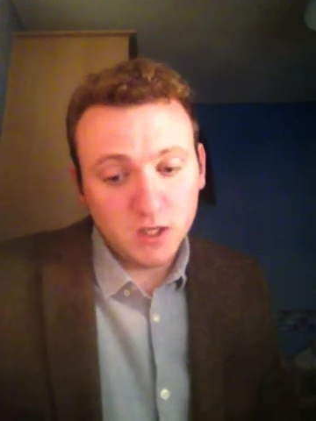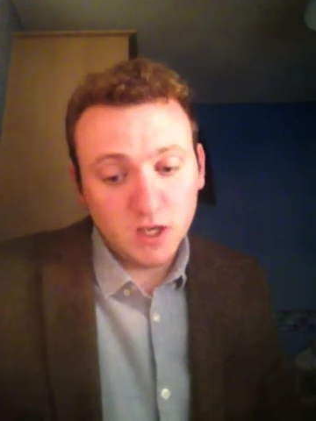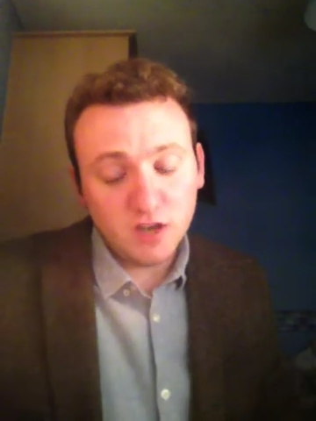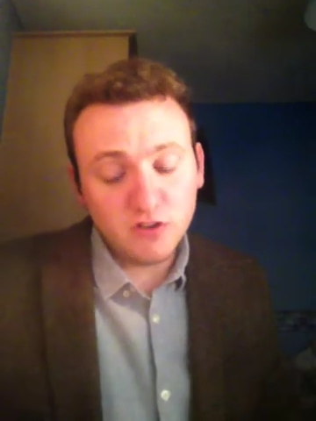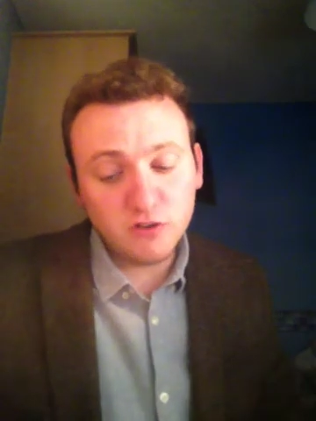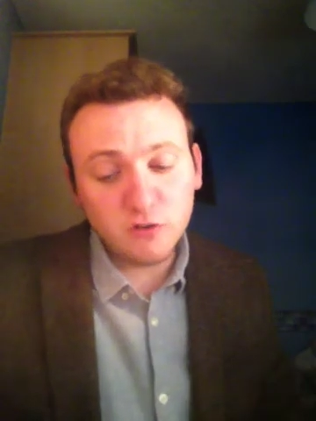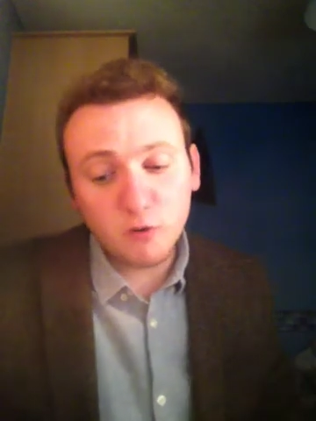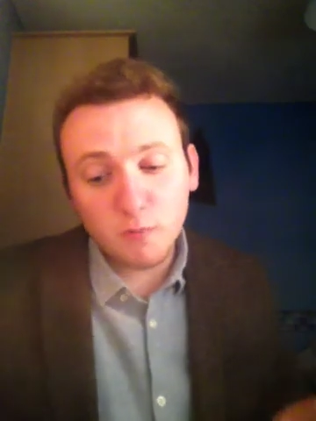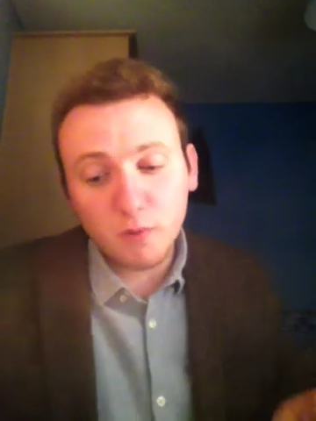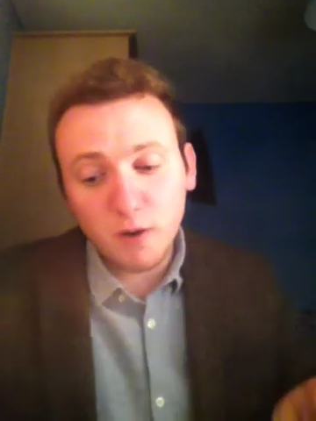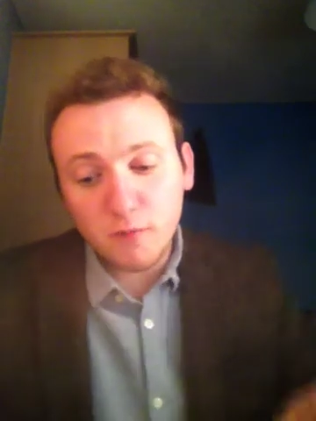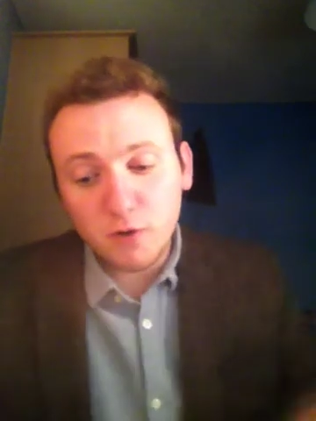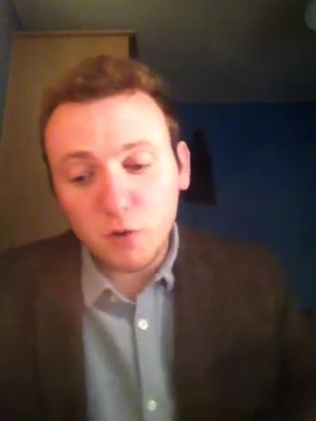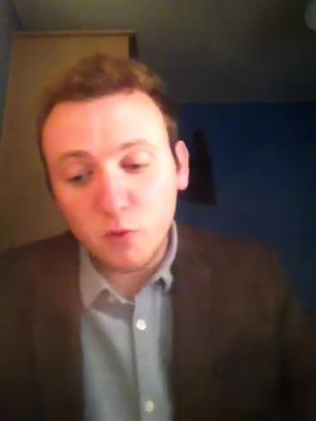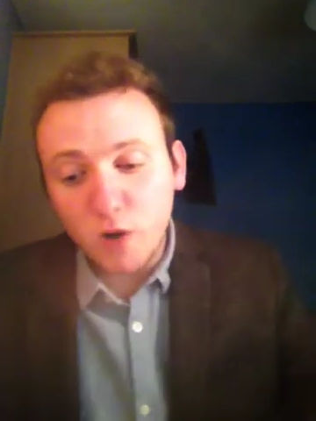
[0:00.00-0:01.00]
As you are
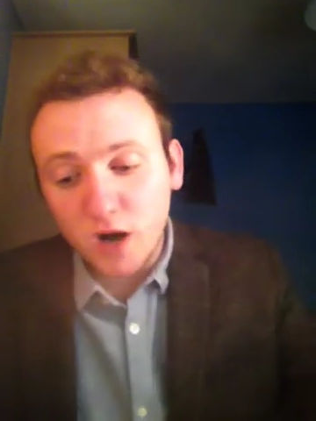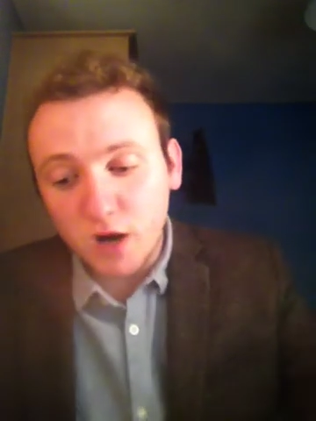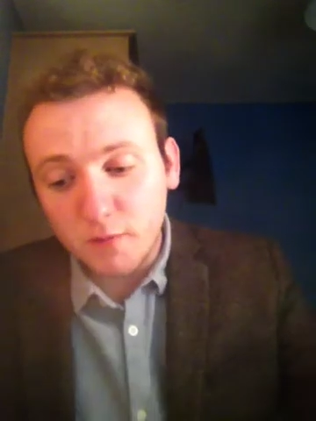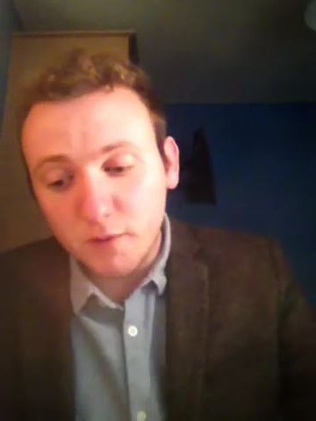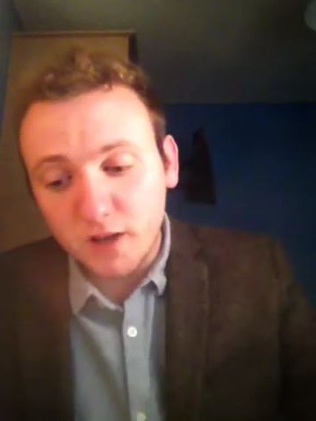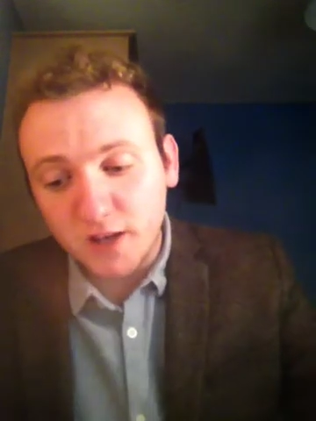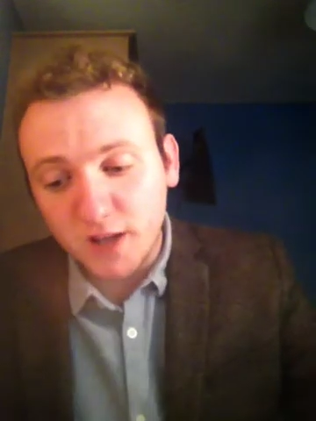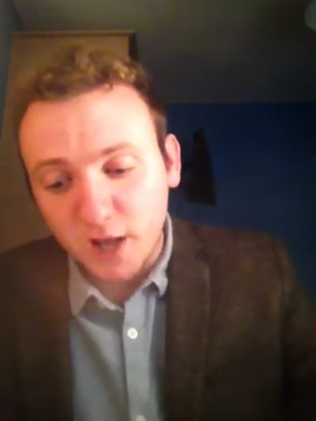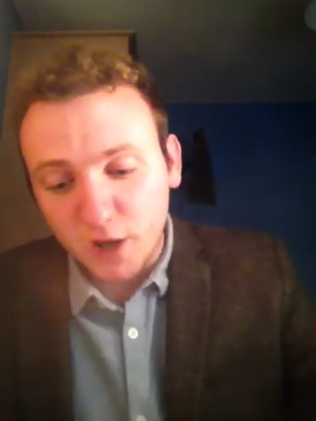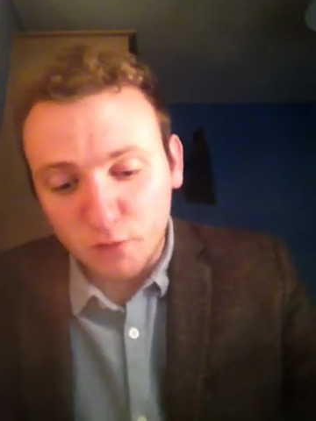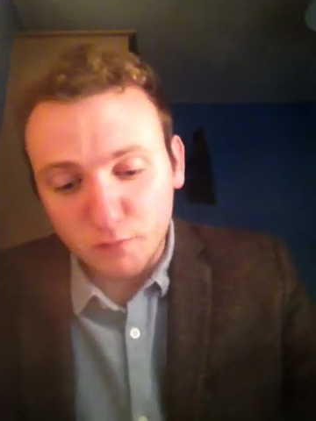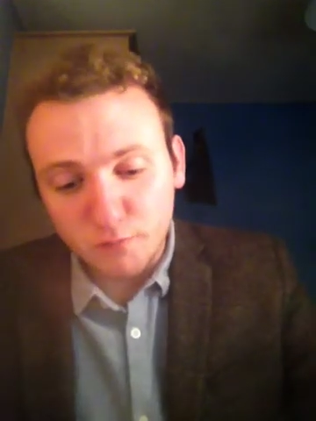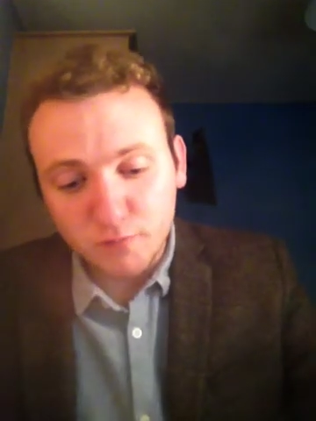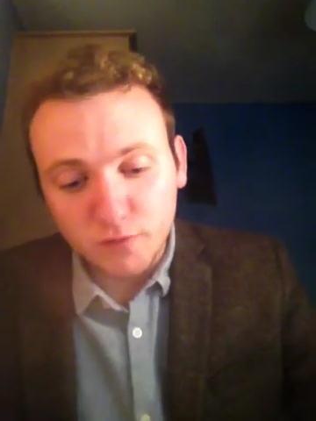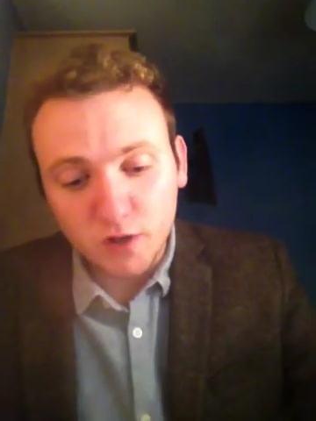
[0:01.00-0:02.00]
probably aware by now,
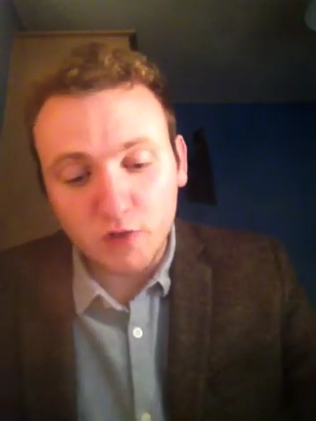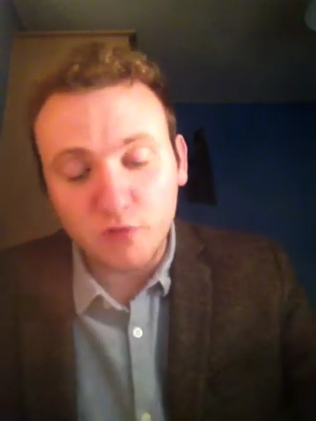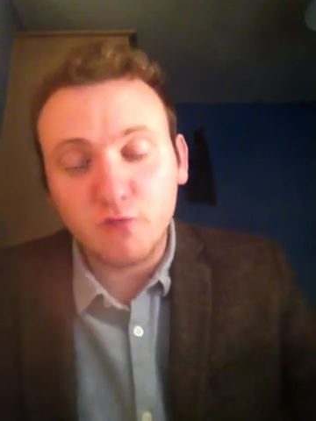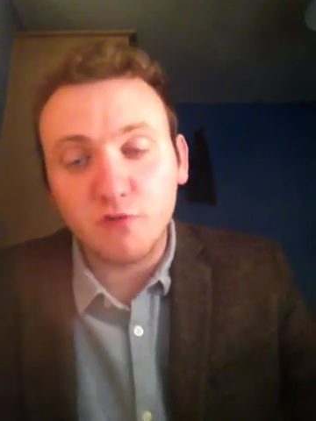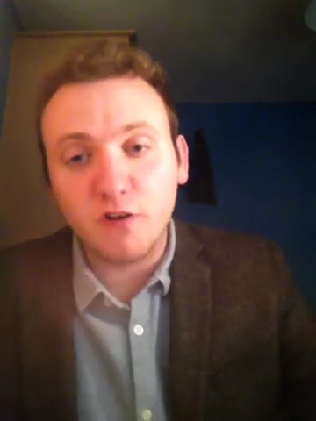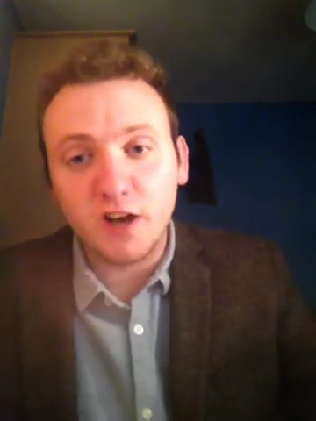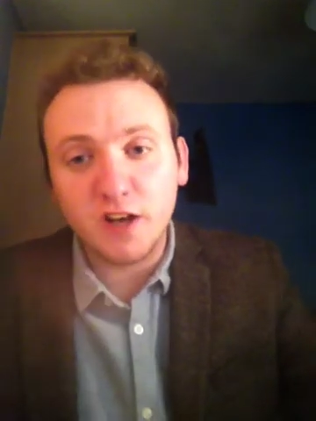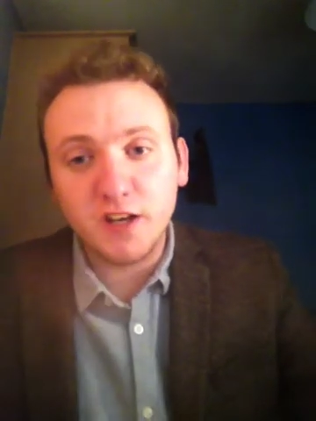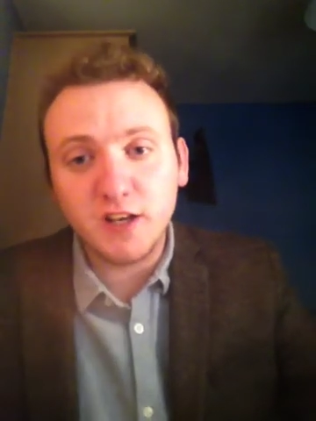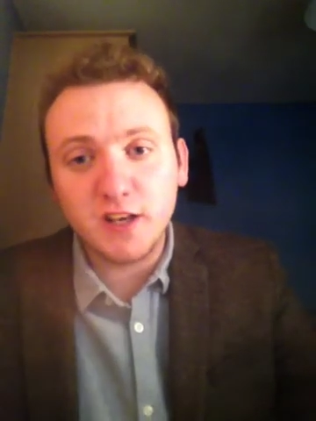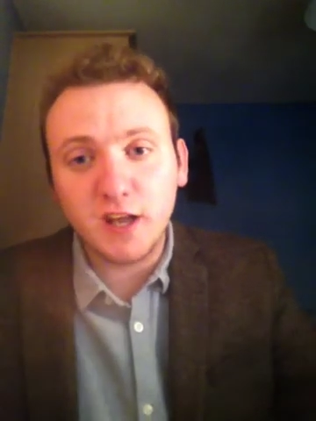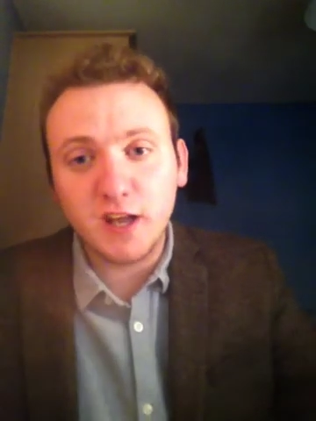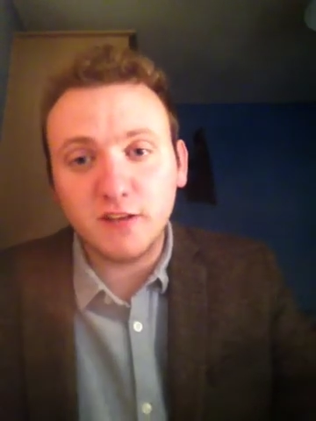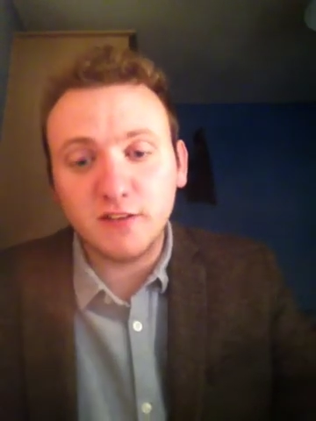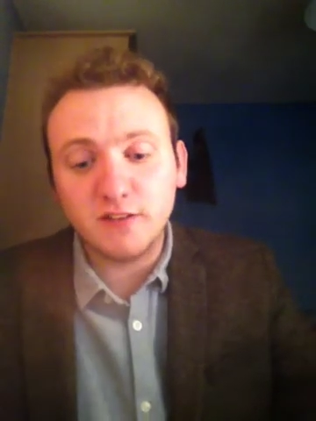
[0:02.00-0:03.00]
on Friday
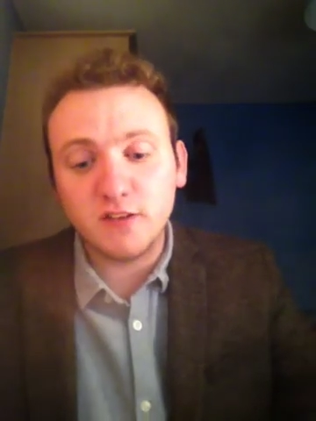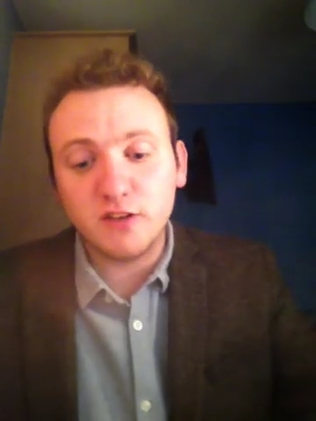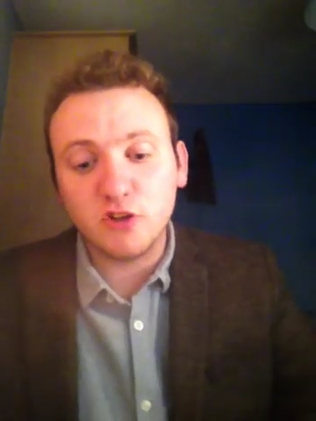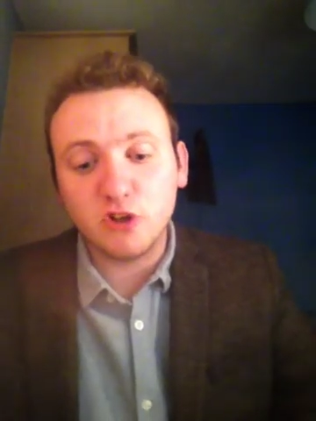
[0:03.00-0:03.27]
next,